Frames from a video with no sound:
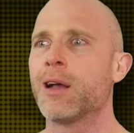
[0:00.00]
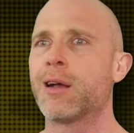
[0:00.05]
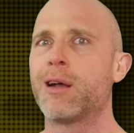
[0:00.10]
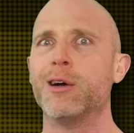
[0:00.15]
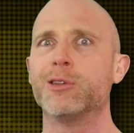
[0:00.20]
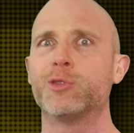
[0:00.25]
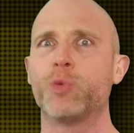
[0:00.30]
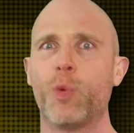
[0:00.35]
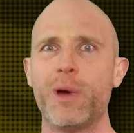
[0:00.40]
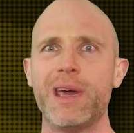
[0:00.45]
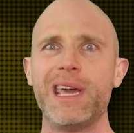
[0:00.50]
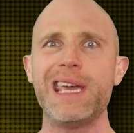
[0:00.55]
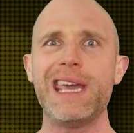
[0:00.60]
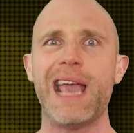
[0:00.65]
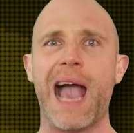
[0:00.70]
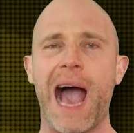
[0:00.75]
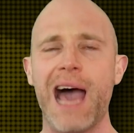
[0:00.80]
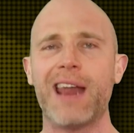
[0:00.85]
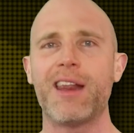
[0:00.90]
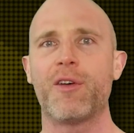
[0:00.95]
because we
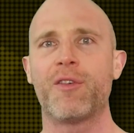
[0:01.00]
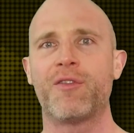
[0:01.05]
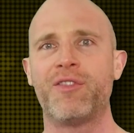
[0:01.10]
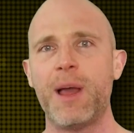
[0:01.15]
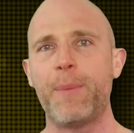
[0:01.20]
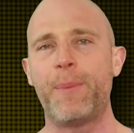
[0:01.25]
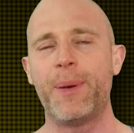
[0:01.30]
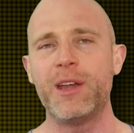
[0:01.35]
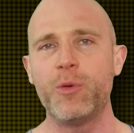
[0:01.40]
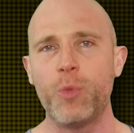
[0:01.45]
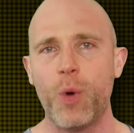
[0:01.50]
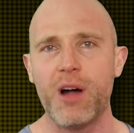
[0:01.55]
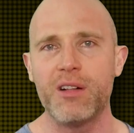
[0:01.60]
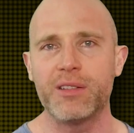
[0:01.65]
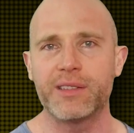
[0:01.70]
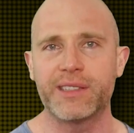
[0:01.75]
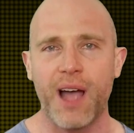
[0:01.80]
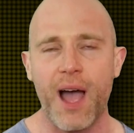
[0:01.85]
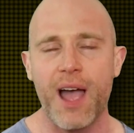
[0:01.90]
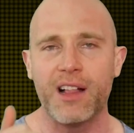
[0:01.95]
had a flipping
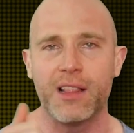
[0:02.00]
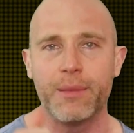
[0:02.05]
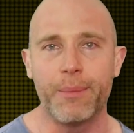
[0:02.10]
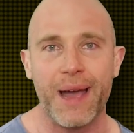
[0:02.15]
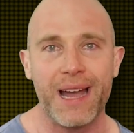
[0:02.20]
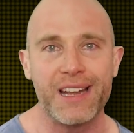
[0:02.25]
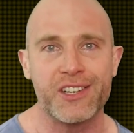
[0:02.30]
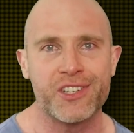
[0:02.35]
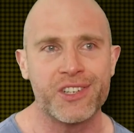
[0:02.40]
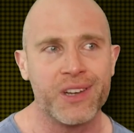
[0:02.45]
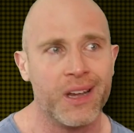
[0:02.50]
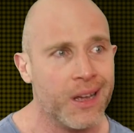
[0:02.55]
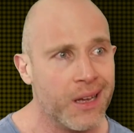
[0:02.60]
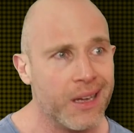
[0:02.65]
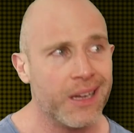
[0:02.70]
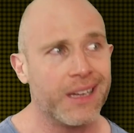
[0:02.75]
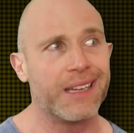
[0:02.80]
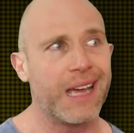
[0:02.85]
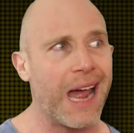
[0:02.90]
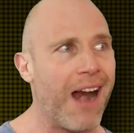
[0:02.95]
world title match
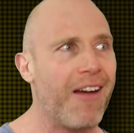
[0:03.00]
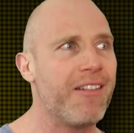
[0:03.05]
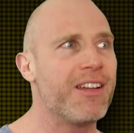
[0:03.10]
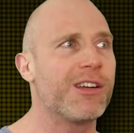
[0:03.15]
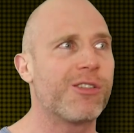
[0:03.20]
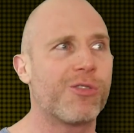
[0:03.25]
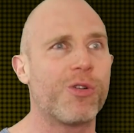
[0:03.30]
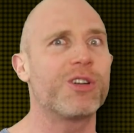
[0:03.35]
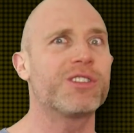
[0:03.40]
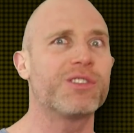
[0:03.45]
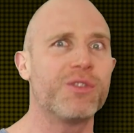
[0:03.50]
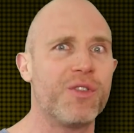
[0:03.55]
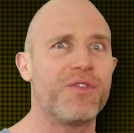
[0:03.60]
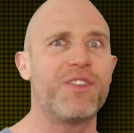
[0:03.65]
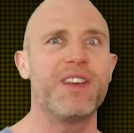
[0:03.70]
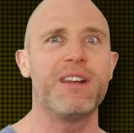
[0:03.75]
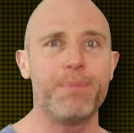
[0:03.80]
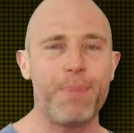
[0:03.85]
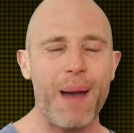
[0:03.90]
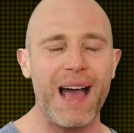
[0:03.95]
and Karrion Kross and
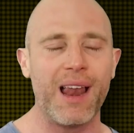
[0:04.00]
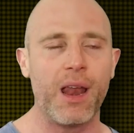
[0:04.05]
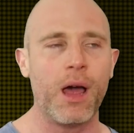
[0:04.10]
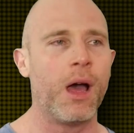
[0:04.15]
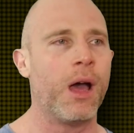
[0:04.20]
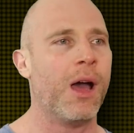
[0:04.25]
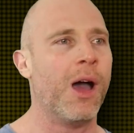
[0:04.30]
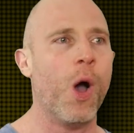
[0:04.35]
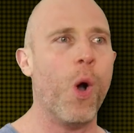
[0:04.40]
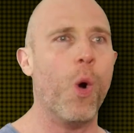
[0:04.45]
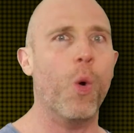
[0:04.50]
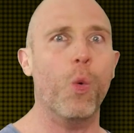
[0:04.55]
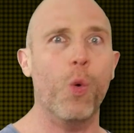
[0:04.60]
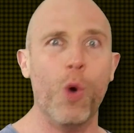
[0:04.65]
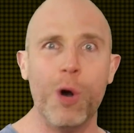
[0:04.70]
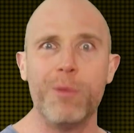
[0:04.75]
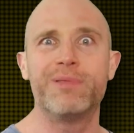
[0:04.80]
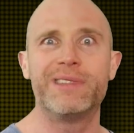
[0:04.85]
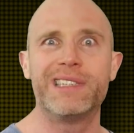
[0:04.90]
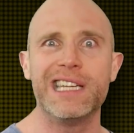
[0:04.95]
Finn Balor
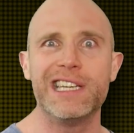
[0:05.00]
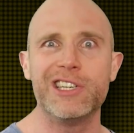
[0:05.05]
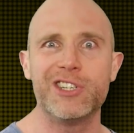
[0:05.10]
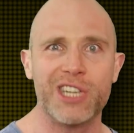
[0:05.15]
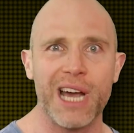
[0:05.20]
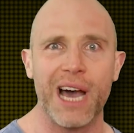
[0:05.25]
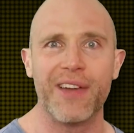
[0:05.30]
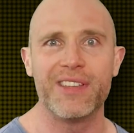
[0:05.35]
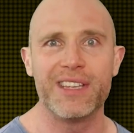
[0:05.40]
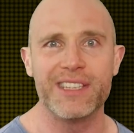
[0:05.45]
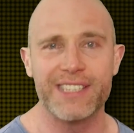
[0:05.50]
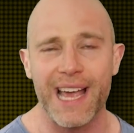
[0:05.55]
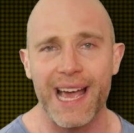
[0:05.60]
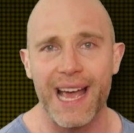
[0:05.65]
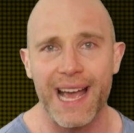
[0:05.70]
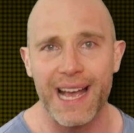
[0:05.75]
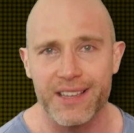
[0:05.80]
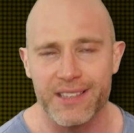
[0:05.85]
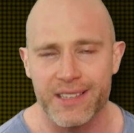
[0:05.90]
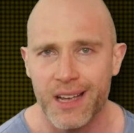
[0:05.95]
whooped each other's
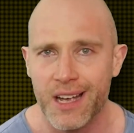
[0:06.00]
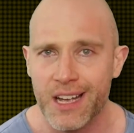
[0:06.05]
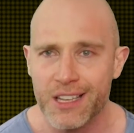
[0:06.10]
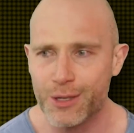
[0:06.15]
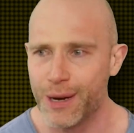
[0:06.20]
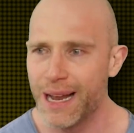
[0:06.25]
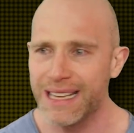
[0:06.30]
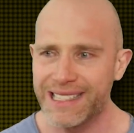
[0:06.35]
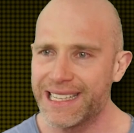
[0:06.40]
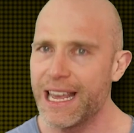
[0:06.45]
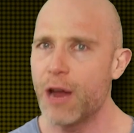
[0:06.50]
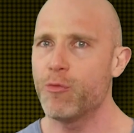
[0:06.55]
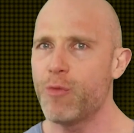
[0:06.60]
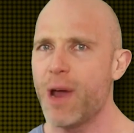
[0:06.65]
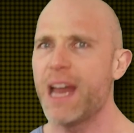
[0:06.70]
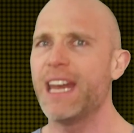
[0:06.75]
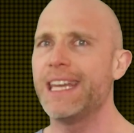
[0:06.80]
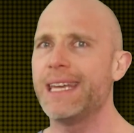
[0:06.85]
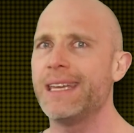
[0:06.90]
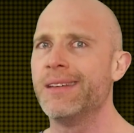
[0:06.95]
ass. So let's get
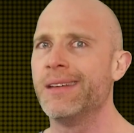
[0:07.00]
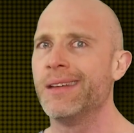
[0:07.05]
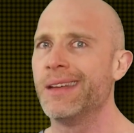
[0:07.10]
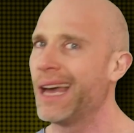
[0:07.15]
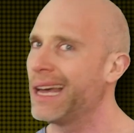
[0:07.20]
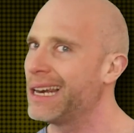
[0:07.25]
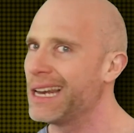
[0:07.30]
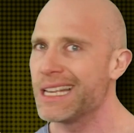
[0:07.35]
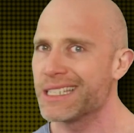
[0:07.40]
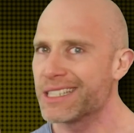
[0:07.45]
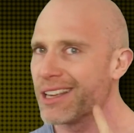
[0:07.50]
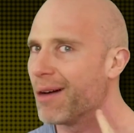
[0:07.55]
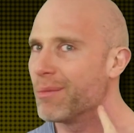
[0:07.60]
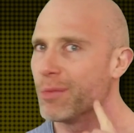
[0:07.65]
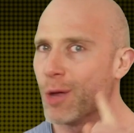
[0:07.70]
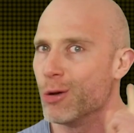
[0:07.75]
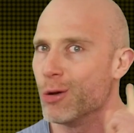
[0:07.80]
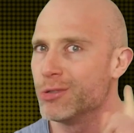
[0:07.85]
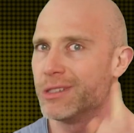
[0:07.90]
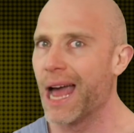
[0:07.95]
ready and let's up those